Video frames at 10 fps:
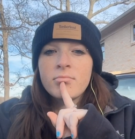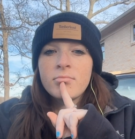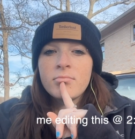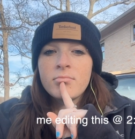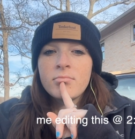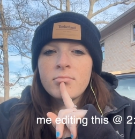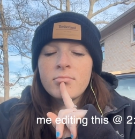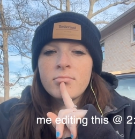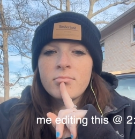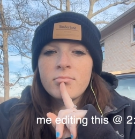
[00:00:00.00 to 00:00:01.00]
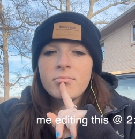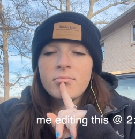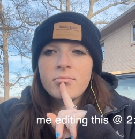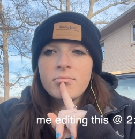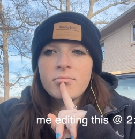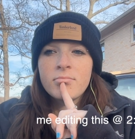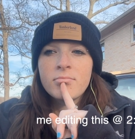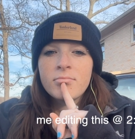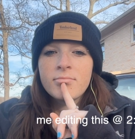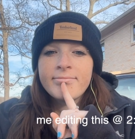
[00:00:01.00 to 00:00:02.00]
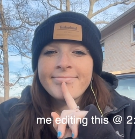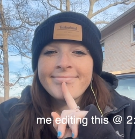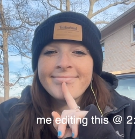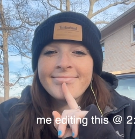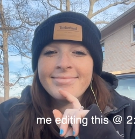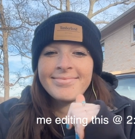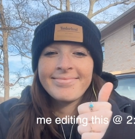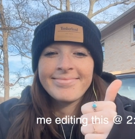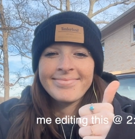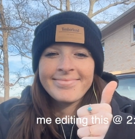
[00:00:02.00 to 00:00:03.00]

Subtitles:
Nothing is said.